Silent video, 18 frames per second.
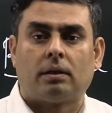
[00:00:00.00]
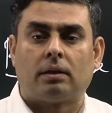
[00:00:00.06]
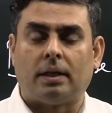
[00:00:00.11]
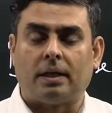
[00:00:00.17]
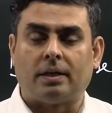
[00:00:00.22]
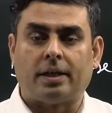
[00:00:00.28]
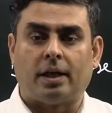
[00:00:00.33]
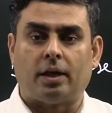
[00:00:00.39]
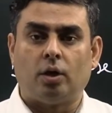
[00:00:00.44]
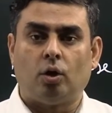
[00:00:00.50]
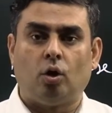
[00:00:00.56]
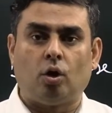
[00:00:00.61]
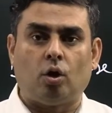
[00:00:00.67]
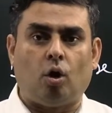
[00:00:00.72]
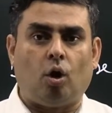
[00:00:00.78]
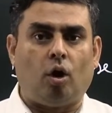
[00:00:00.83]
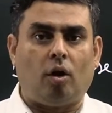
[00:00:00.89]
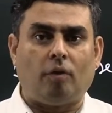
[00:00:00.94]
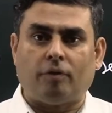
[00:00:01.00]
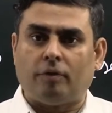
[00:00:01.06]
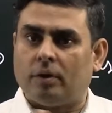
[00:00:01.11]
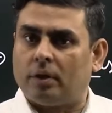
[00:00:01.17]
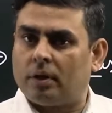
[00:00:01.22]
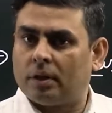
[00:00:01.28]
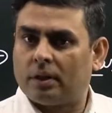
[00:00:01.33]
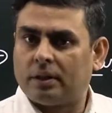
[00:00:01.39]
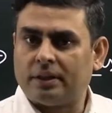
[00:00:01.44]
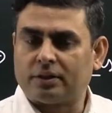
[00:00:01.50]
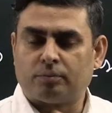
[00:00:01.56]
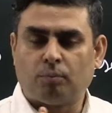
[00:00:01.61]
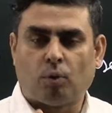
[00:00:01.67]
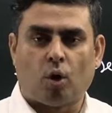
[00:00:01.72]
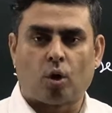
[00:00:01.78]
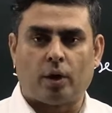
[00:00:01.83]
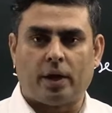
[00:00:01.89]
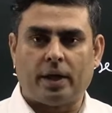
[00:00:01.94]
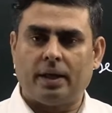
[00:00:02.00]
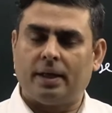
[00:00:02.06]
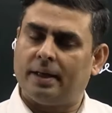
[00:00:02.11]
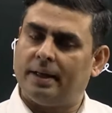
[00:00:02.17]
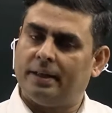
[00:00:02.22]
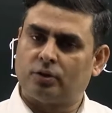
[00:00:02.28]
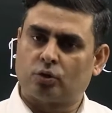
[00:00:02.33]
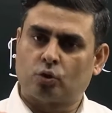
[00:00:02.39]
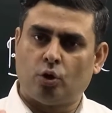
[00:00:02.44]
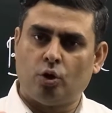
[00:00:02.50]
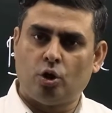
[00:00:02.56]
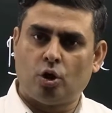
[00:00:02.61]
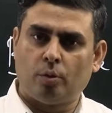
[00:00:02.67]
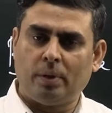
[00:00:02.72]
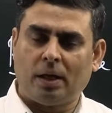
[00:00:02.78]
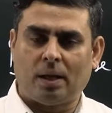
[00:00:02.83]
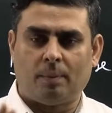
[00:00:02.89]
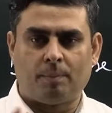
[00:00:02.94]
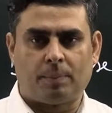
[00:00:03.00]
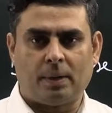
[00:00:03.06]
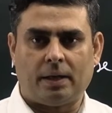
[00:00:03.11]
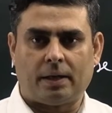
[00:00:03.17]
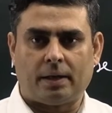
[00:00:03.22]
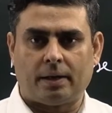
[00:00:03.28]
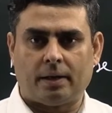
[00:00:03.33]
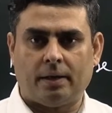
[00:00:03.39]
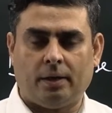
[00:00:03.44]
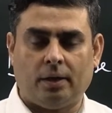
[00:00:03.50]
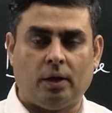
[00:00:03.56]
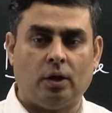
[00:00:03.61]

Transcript: the tenure of this borrowing is going to be completed.